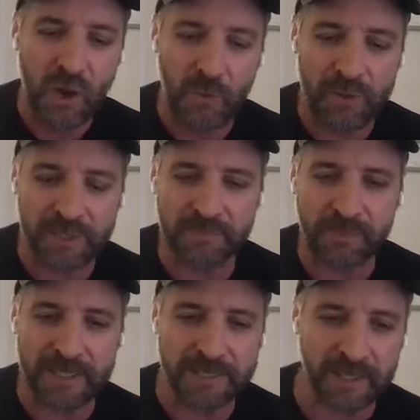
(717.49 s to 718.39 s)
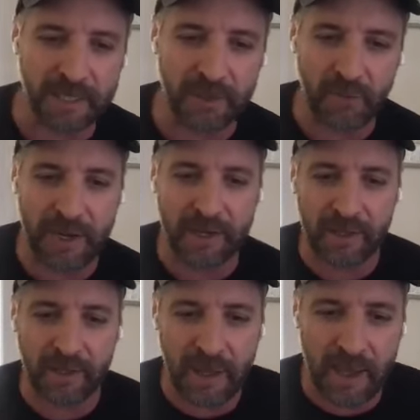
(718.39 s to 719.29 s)
which is basically the way
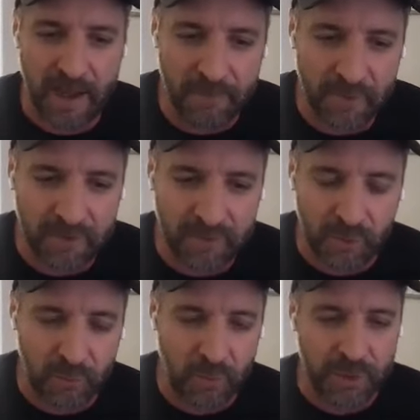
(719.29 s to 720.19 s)
this world